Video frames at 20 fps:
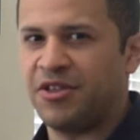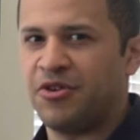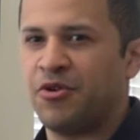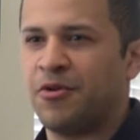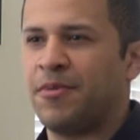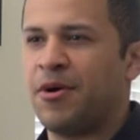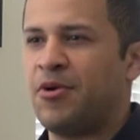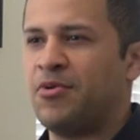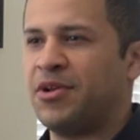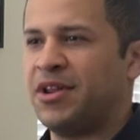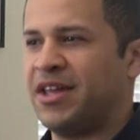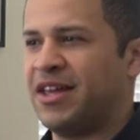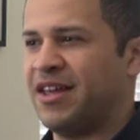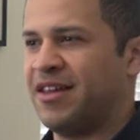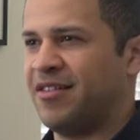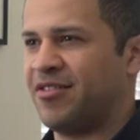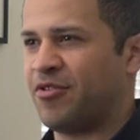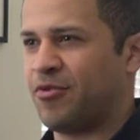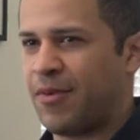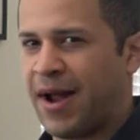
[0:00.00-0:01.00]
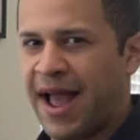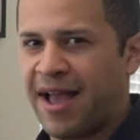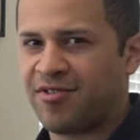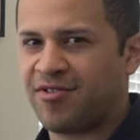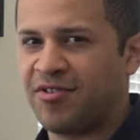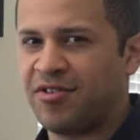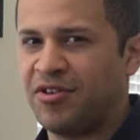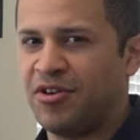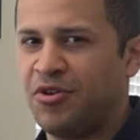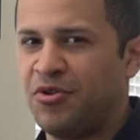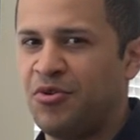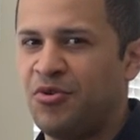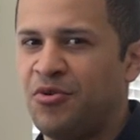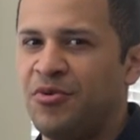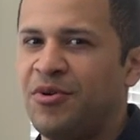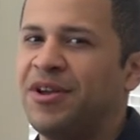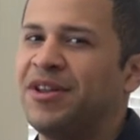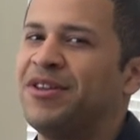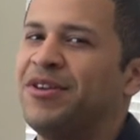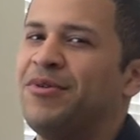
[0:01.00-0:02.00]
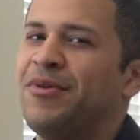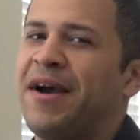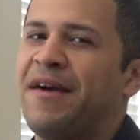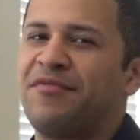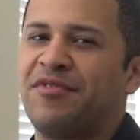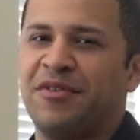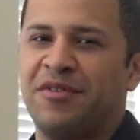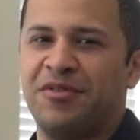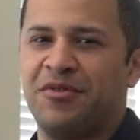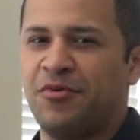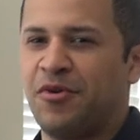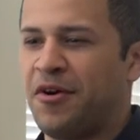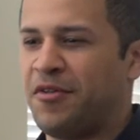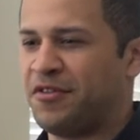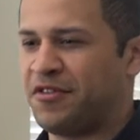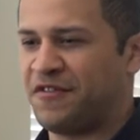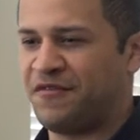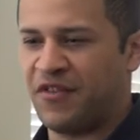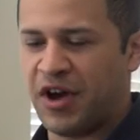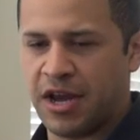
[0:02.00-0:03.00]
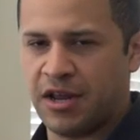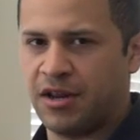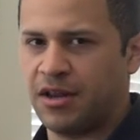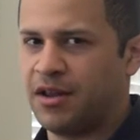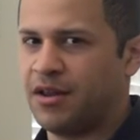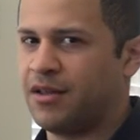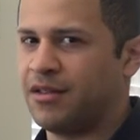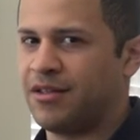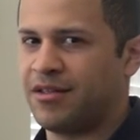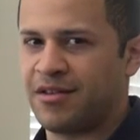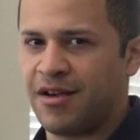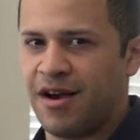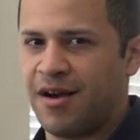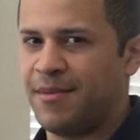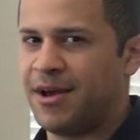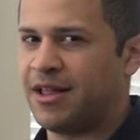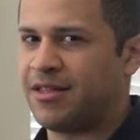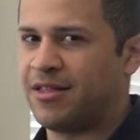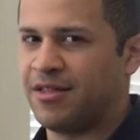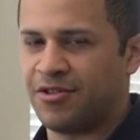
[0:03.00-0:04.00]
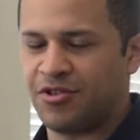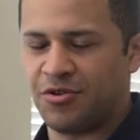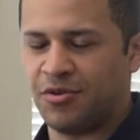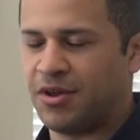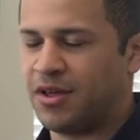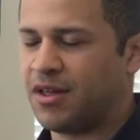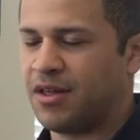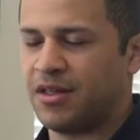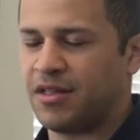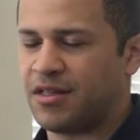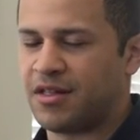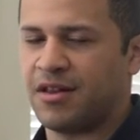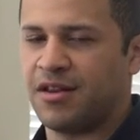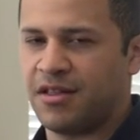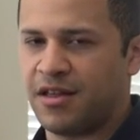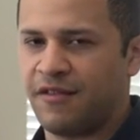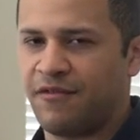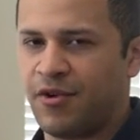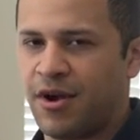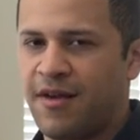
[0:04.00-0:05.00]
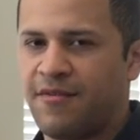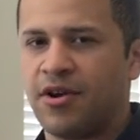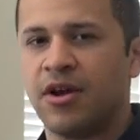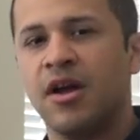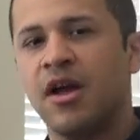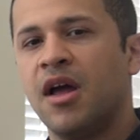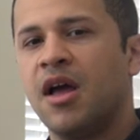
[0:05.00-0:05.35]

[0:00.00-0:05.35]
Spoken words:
and your opponent is harassing you and you have to do all this fighting and these combats and the shoot. It's going to take forever.